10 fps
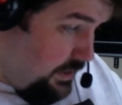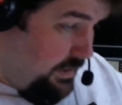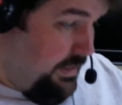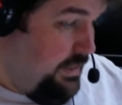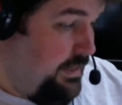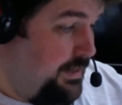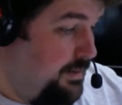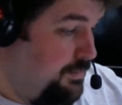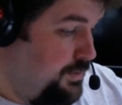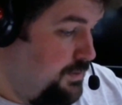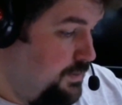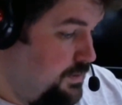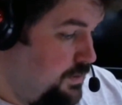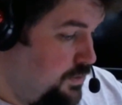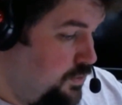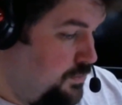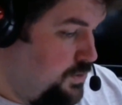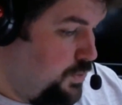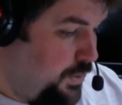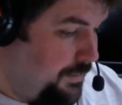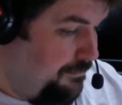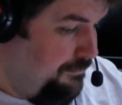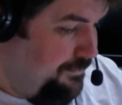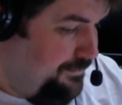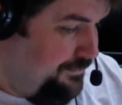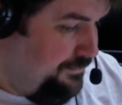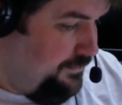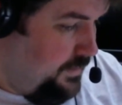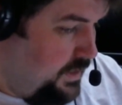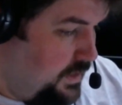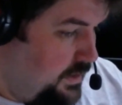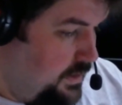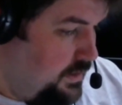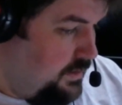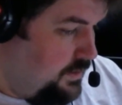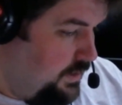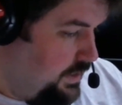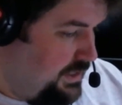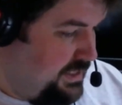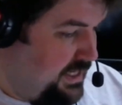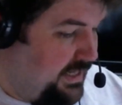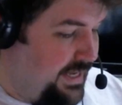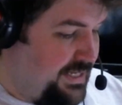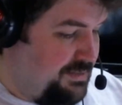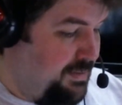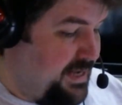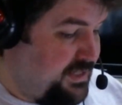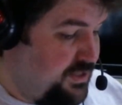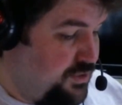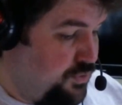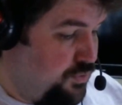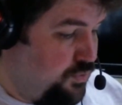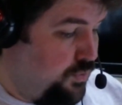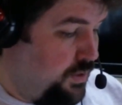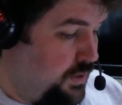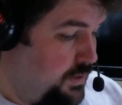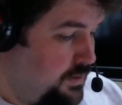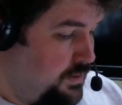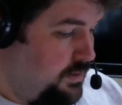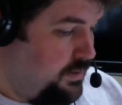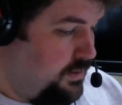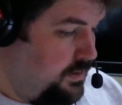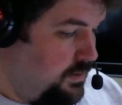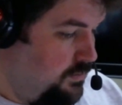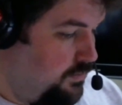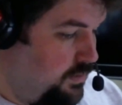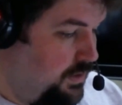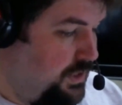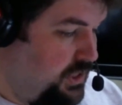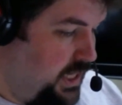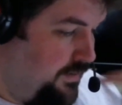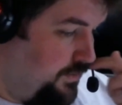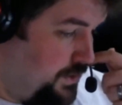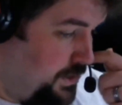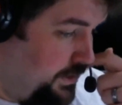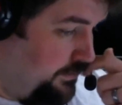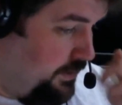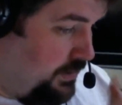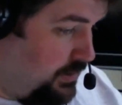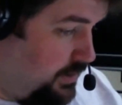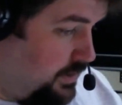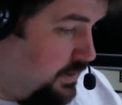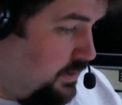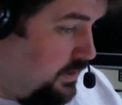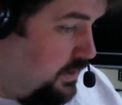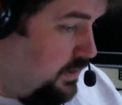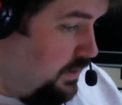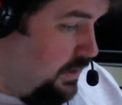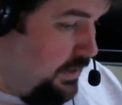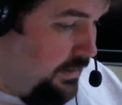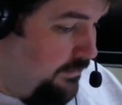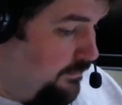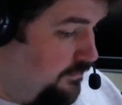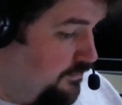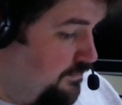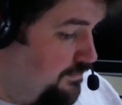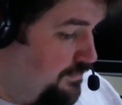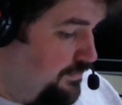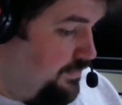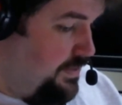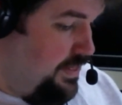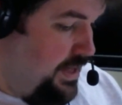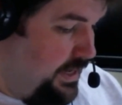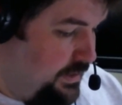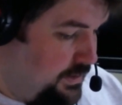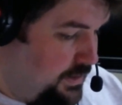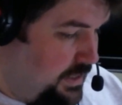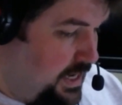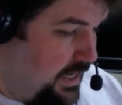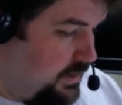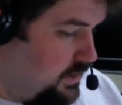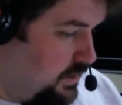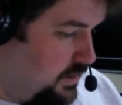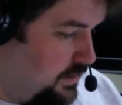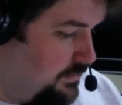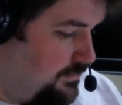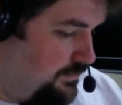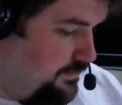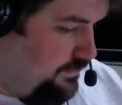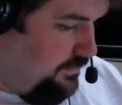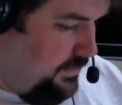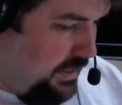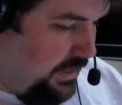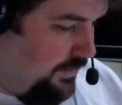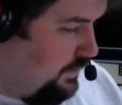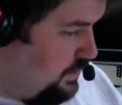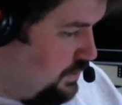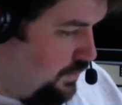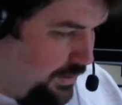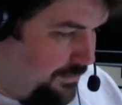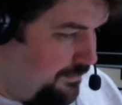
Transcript: And that puts me to the Chrome store. So I guess it's on LastPass to release a version of this that is not on this store.